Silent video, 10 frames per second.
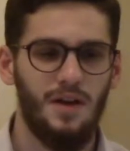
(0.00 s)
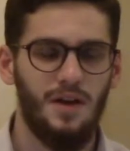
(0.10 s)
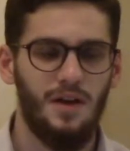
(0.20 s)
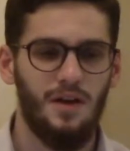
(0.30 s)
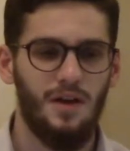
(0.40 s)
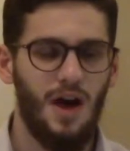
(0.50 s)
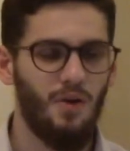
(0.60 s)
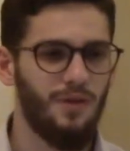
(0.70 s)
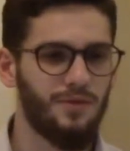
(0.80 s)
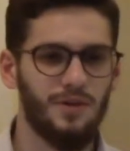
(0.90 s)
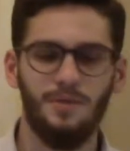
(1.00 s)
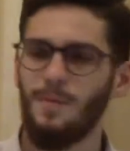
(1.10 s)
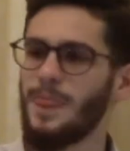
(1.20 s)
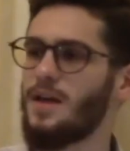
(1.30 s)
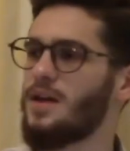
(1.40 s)

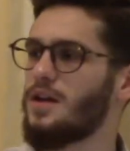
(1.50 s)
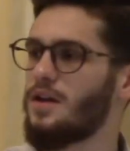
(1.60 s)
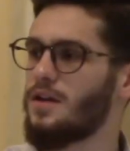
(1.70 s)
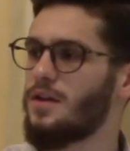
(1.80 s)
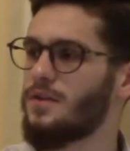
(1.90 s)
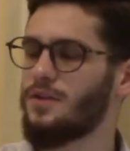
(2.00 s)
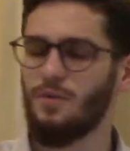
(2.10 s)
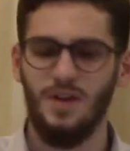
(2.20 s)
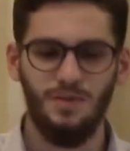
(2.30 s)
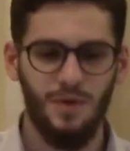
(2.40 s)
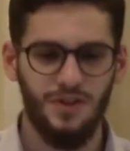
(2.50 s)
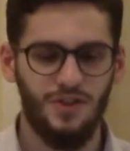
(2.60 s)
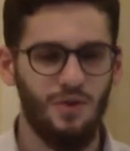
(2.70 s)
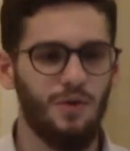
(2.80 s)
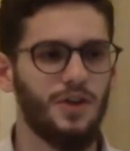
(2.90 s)
However, there was one
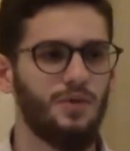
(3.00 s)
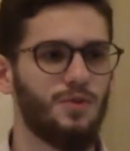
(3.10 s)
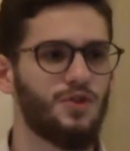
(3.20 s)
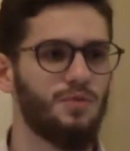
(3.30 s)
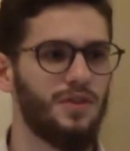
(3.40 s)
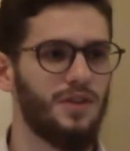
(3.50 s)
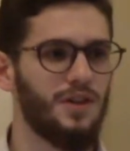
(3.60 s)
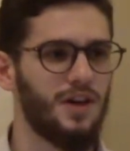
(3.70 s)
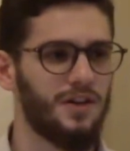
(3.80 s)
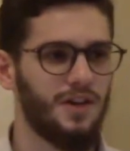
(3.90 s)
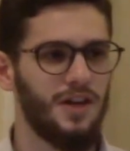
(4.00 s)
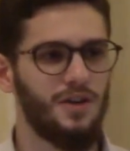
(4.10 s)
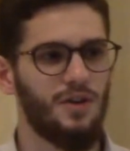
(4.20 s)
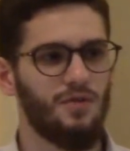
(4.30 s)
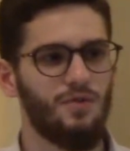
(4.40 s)
story in which when Dhul
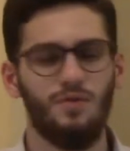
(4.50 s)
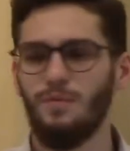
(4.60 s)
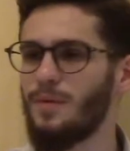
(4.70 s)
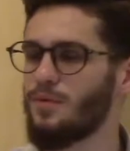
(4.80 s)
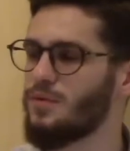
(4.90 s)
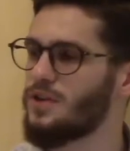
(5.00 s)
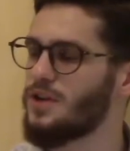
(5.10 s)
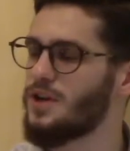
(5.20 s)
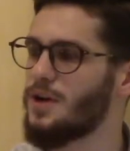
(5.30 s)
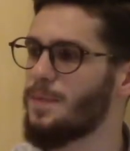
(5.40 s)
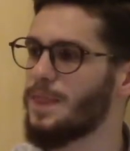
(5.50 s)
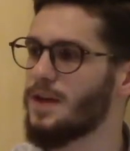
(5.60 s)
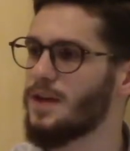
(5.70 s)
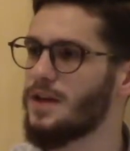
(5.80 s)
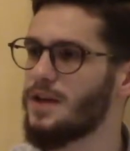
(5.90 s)
Qarnayn, do you remember when
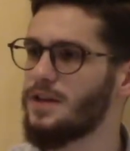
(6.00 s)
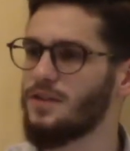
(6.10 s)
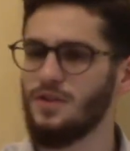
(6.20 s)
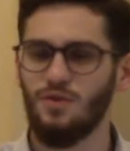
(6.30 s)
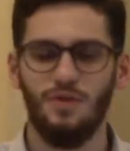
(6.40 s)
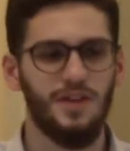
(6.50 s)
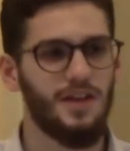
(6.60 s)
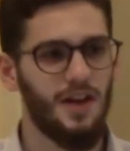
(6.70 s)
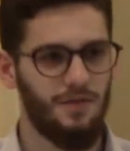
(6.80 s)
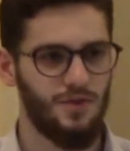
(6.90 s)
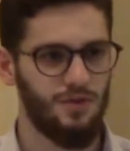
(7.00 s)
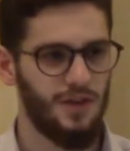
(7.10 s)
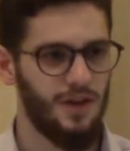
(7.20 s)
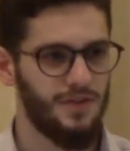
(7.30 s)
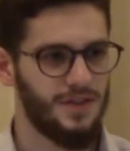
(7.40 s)
in the Surah
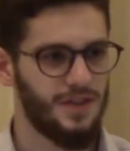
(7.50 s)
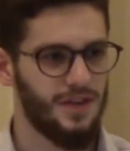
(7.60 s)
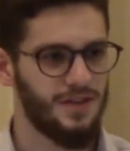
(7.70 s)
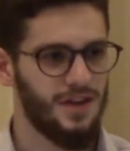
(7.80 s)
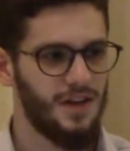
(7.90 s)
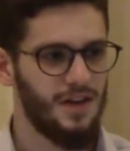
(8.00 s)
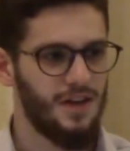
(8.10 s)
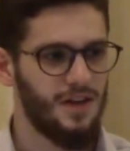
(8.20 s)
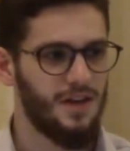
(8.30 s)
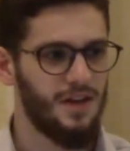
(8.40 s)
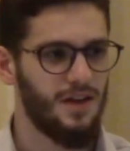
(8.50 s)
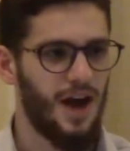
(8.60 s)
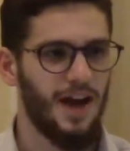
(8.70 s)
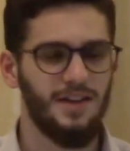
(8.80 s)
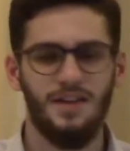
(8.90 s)
Al-Kahf, it says,
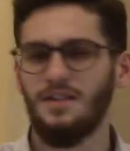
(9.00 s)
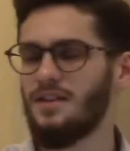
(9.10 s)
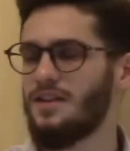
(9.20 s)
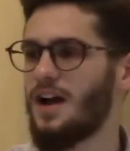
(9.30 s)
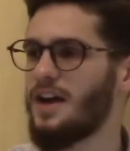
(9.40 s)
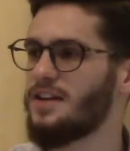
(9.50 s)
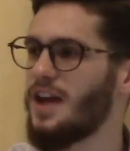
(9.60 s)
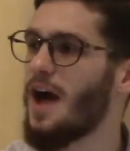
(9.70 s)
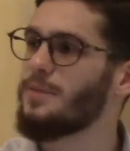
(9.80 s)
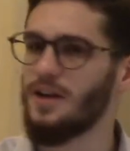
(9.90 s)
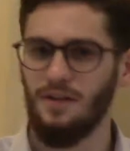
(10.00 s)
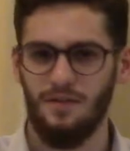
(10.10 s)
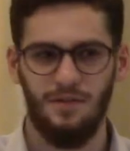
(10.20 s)
Ayn Hamia,